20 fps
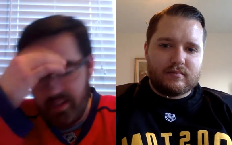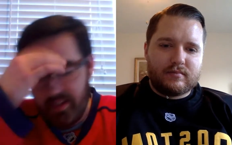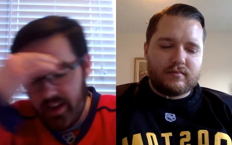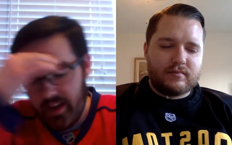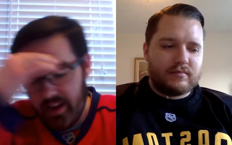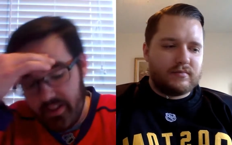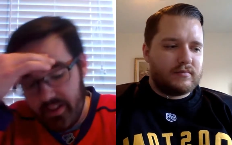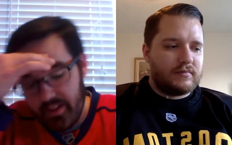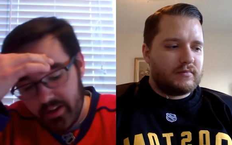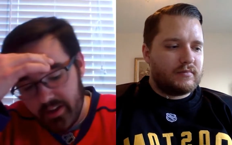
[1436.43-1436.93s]
Speaker 1: I
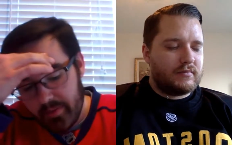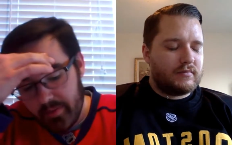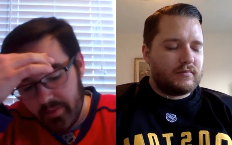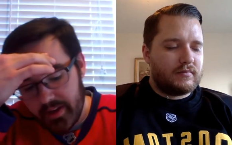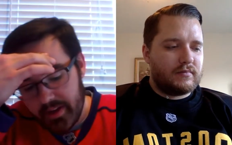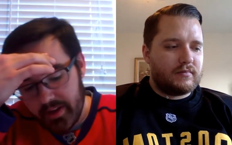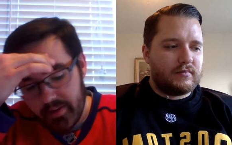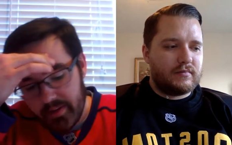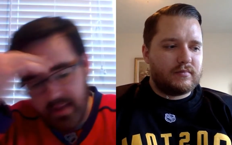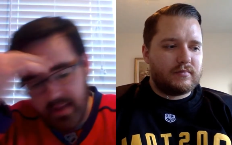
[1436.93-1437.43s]
think it'll be a good
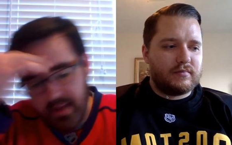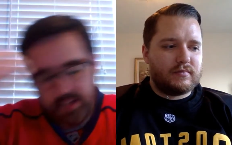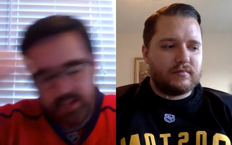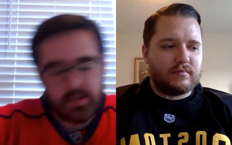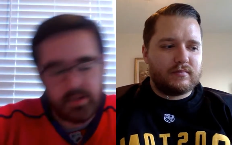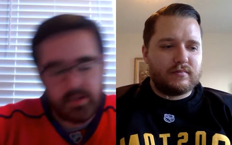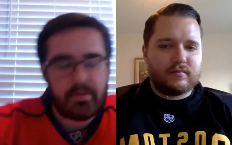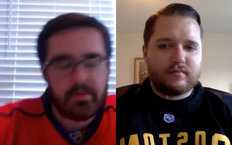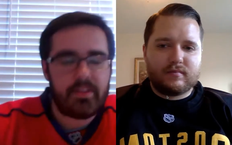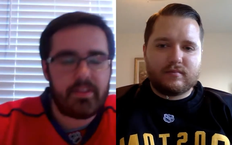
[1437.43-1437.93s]
matchup.
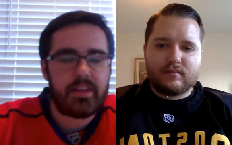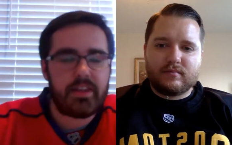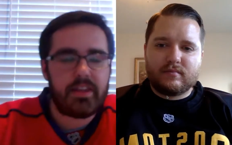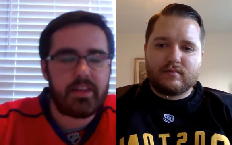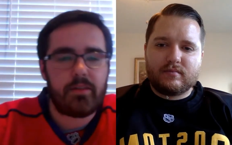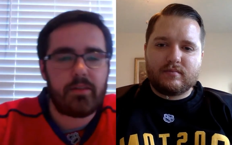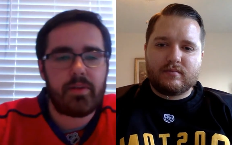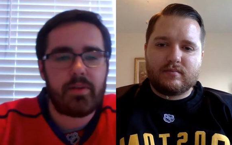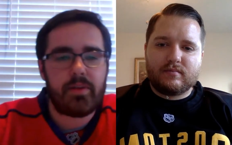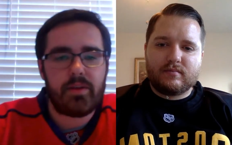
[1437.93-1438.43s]
I think it'll
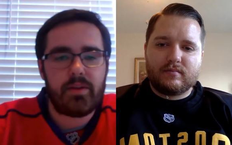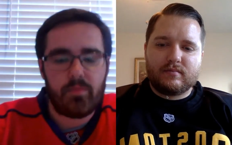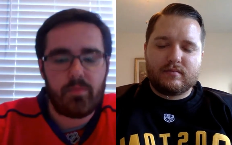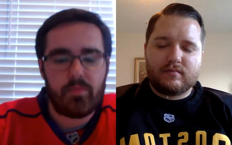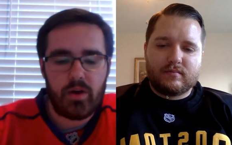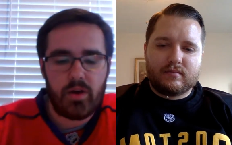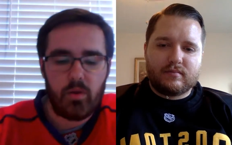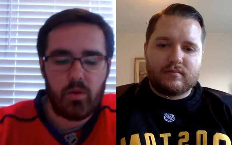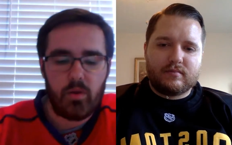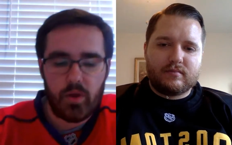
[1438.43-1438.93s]
be
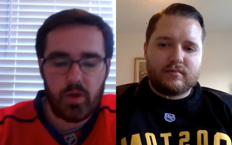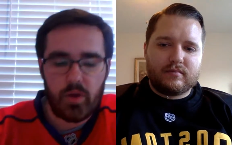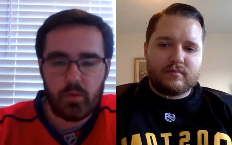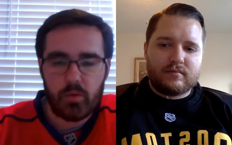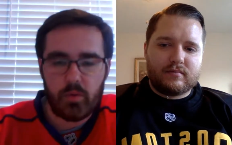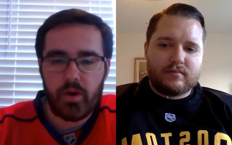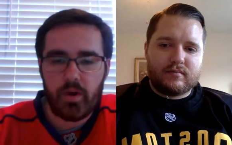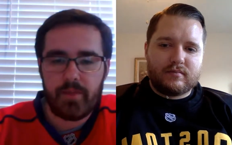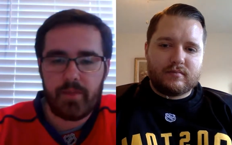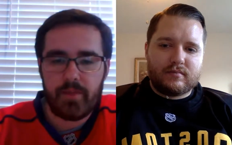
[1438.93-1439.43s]
1-1
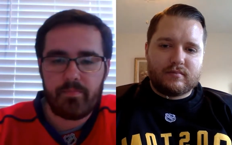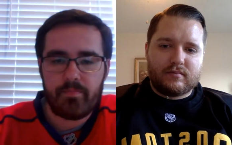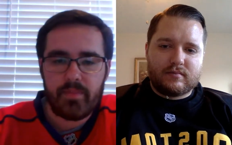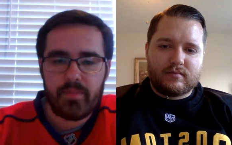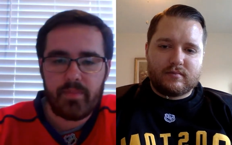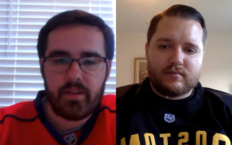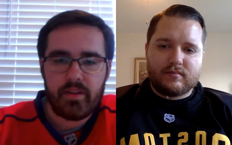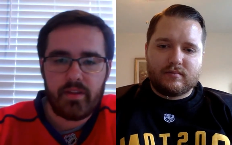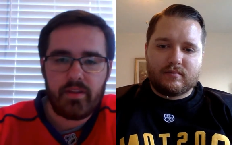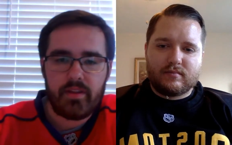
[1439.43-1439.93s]

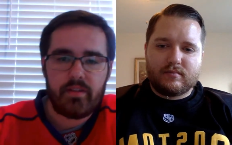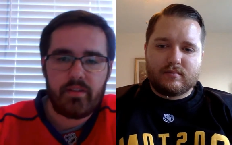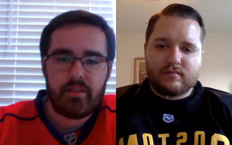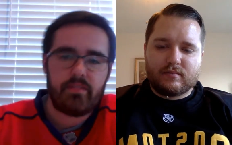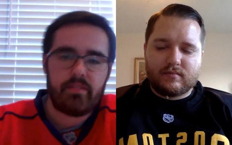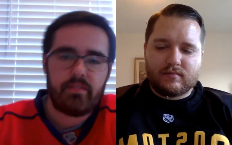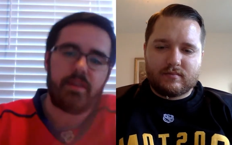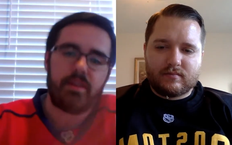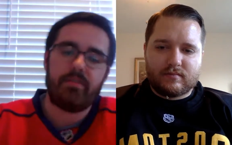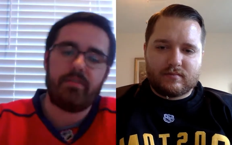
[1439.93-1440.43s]

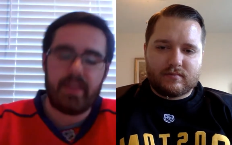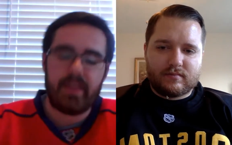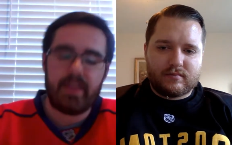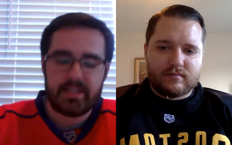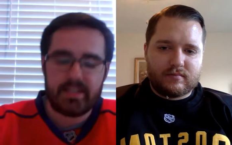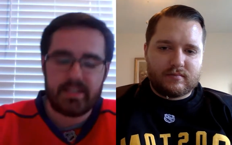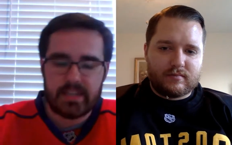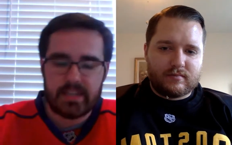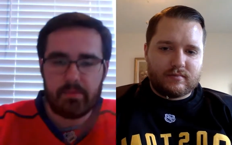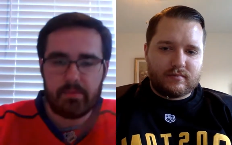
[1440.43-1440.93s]
in Vegas
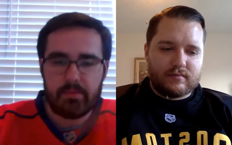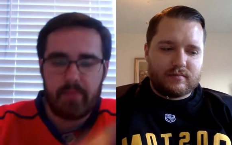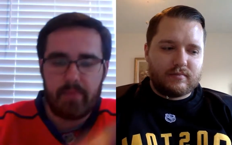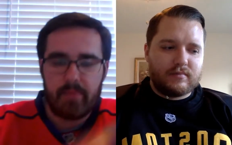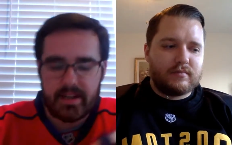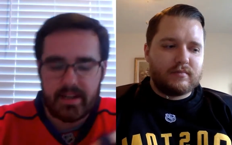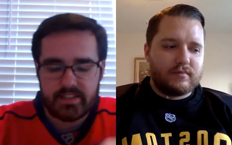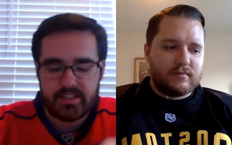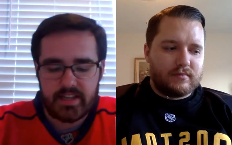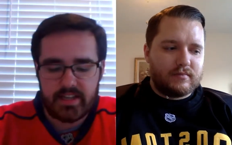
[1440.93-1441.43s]
coming back to
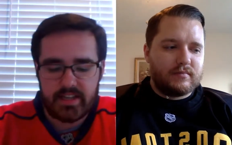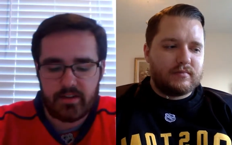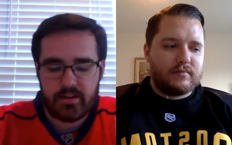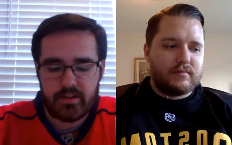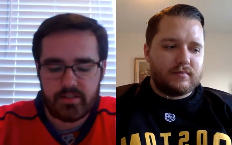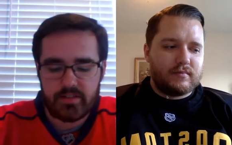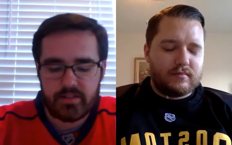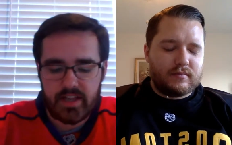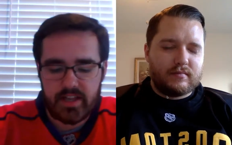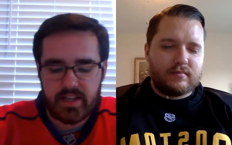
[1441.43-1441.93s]
San
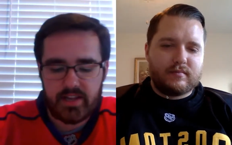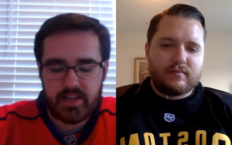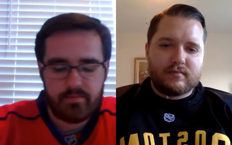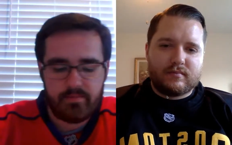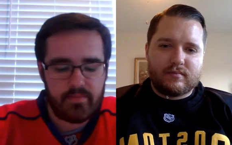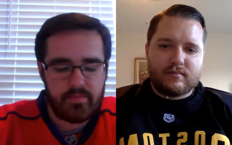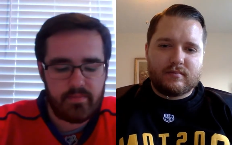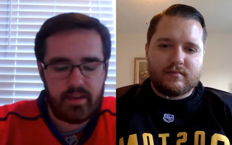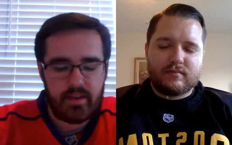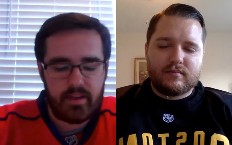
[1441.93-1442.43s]
Jose,
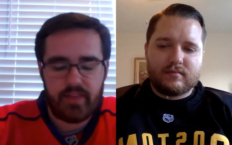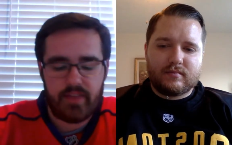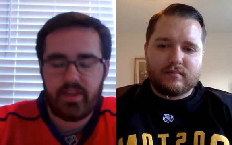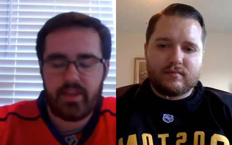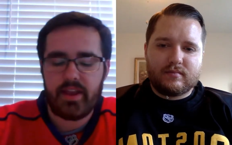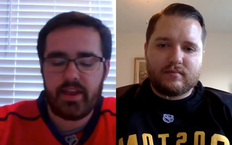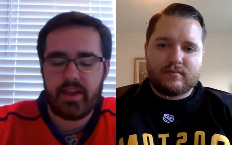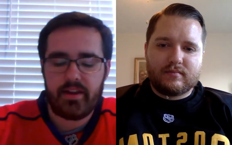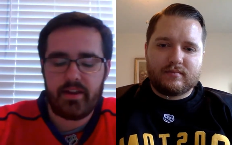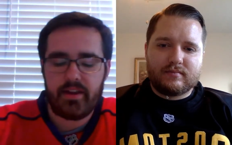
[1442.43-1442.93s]
and
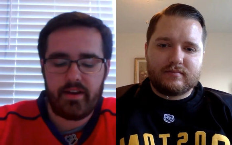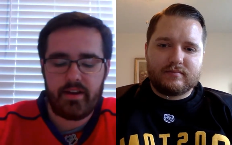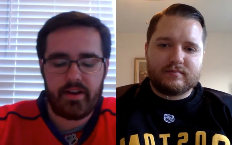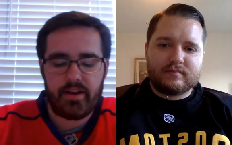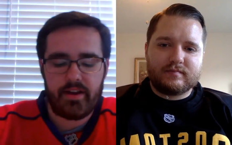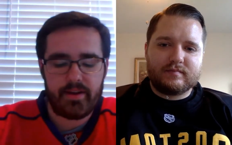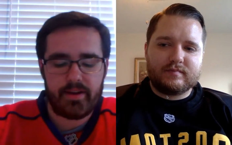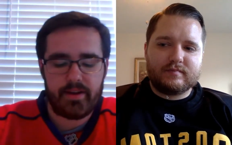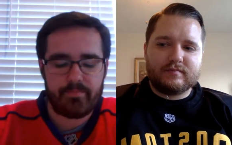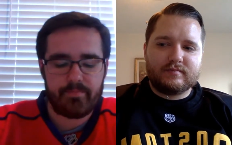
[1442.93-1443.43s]
then the
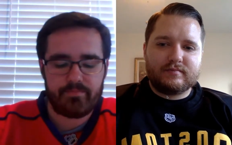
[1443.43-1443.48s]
